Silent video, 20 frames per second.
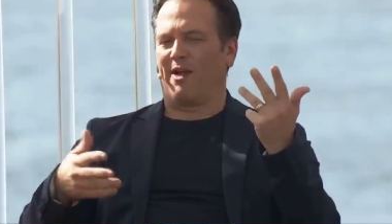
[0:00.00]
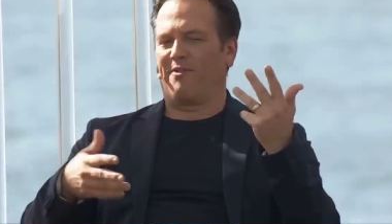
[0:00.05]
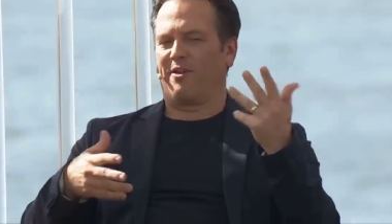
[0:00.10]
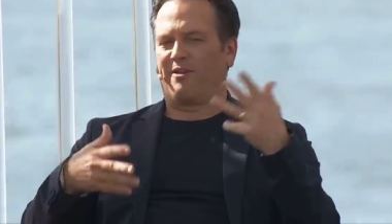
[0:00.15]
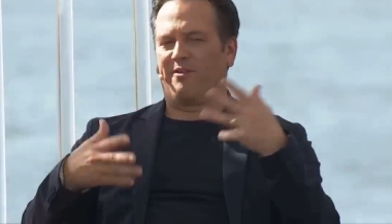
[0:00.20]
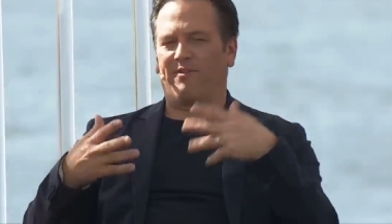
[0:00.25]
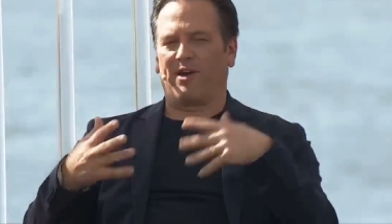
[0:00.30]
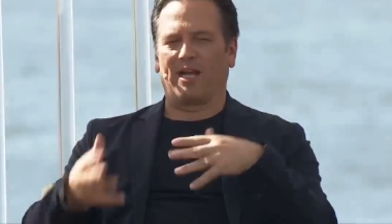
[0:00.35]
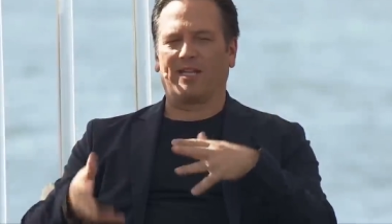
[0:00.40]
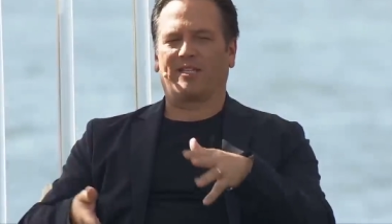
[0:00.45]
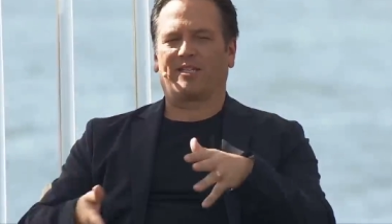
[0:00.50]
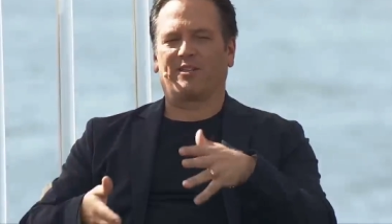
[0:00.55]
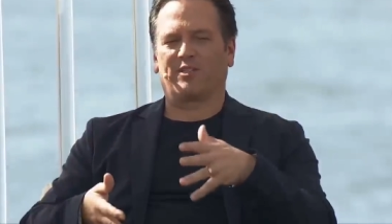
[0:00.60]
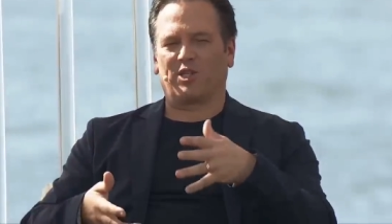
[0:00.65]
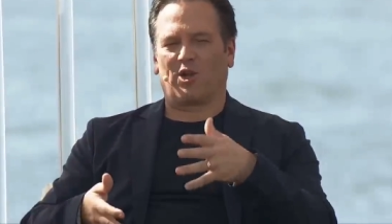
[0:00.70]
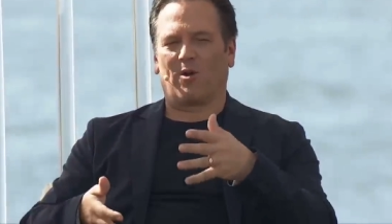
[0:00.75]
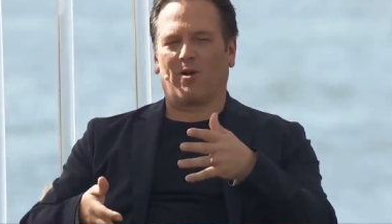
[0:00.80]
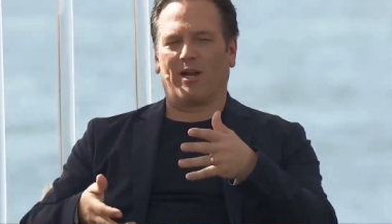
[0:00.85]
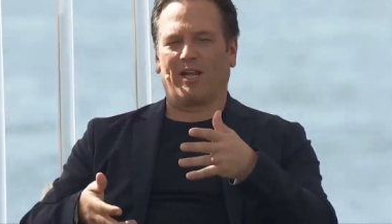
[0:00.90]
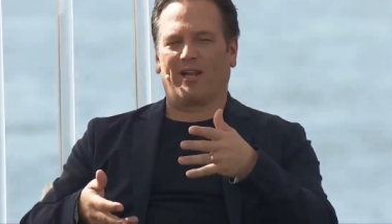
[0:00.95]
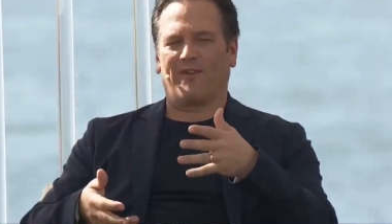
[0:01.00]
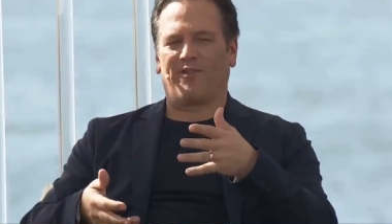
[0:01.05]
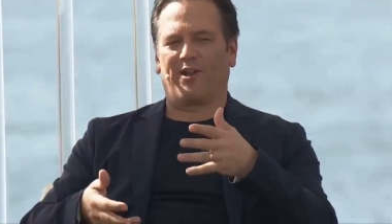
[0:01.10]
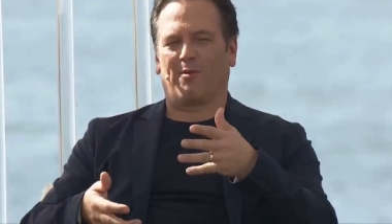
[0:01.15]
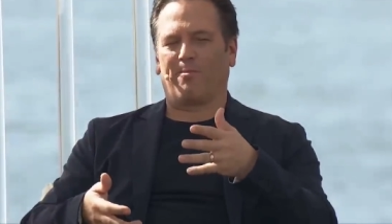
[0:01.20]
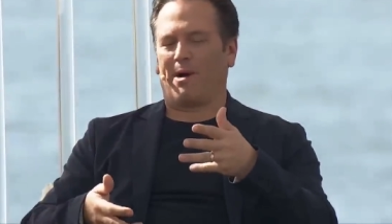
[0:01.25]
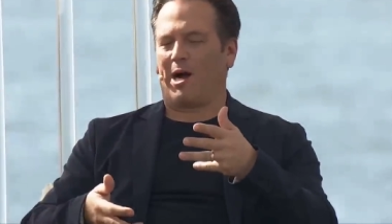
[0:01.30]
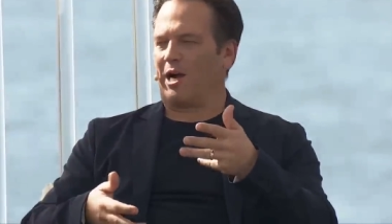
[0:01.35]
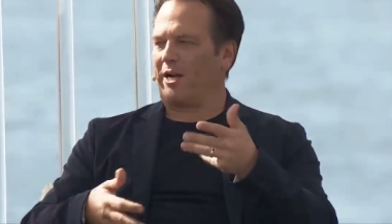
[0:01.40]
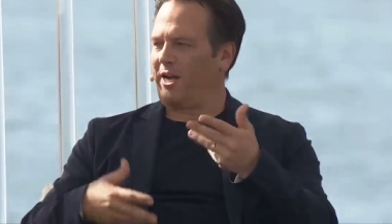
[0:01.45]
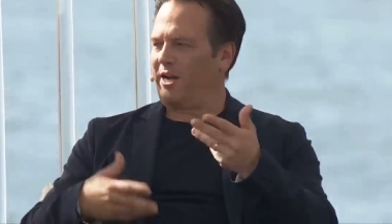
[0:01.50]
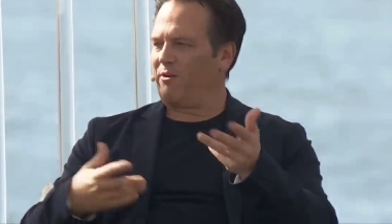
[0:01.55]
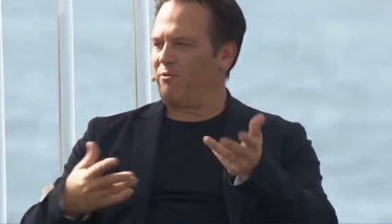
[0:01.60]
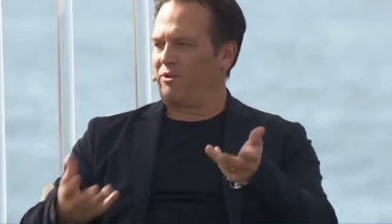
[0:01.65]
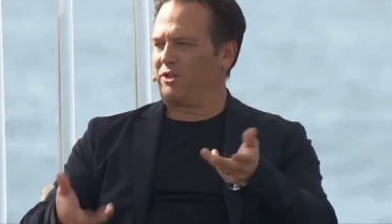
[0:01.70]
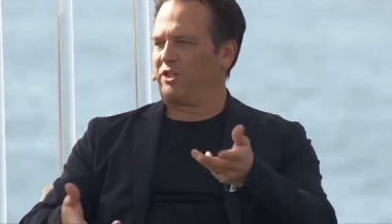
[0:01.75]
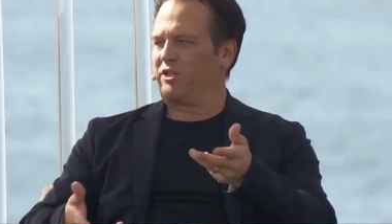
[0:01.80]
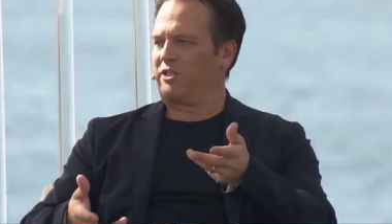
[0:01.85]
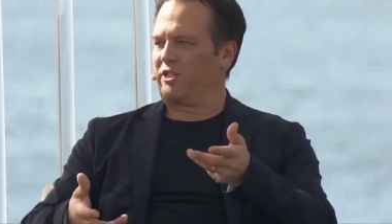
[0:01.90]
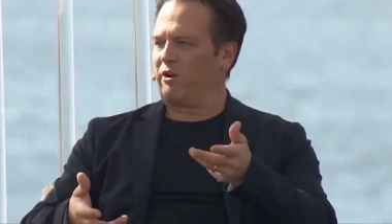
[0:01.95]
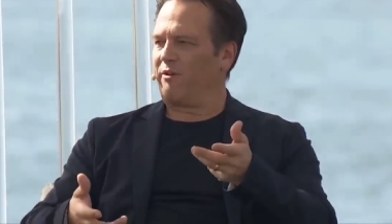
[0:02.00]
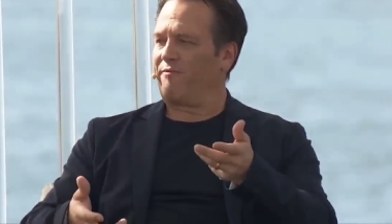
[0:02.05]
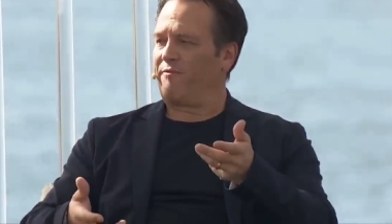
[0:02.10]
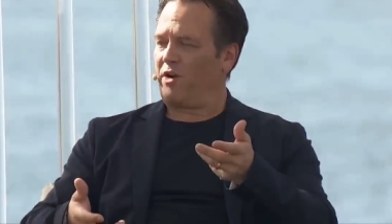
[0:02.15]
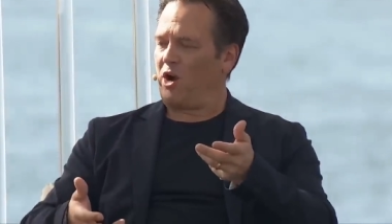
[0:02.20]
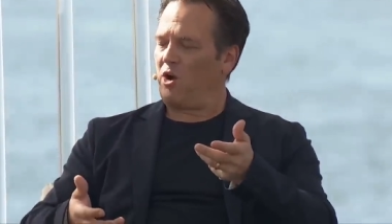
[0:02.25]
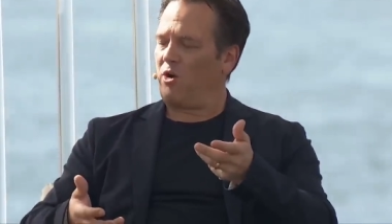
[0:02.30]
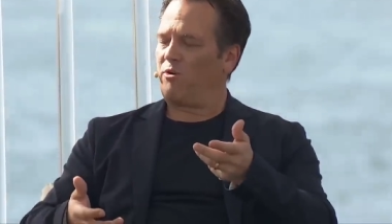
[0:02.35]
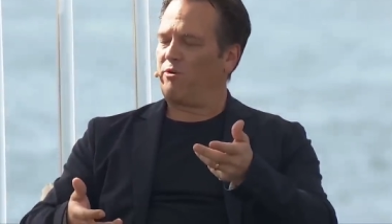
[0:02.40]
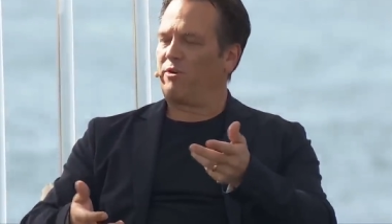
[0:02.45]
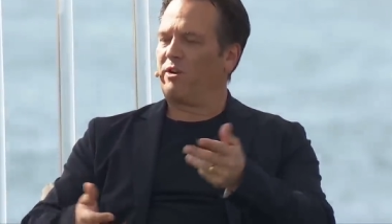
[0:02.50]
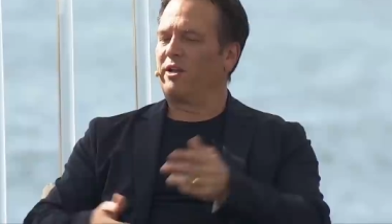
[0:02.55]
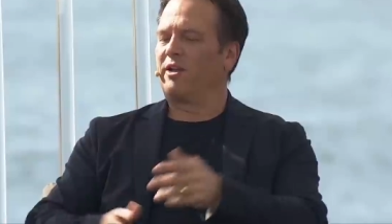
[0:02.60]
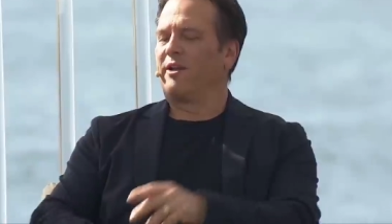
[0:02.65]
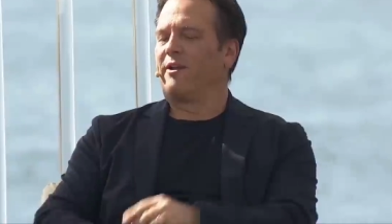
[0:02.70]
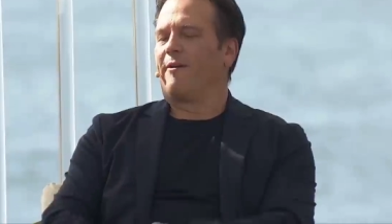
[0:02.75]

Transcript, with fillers: on the device that's already in their pocket, which is their phone